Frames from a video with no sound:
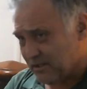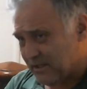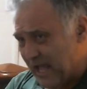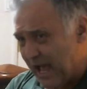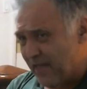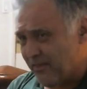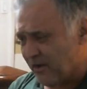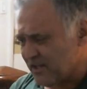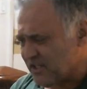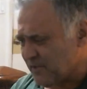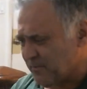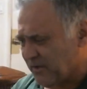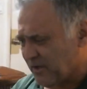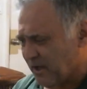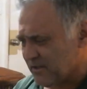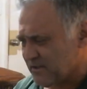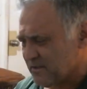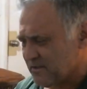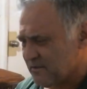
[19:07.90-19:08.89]
that, or is it
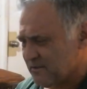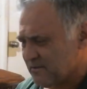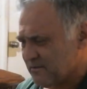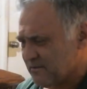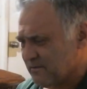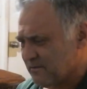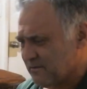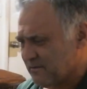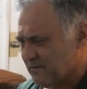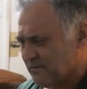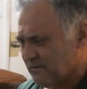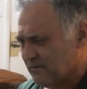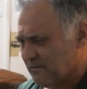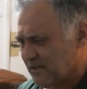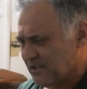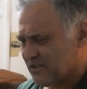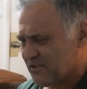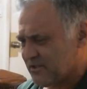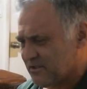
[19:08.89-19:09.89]
because
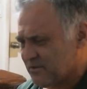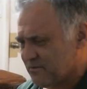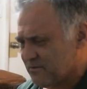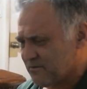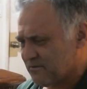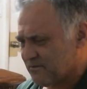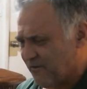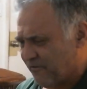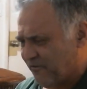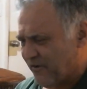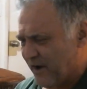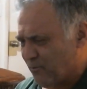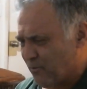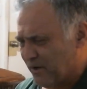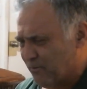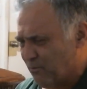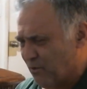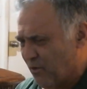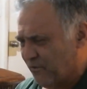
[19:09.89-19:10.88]
the front
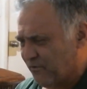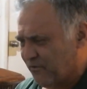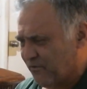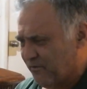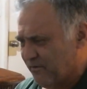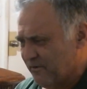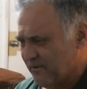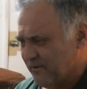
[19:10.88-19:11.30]
one moved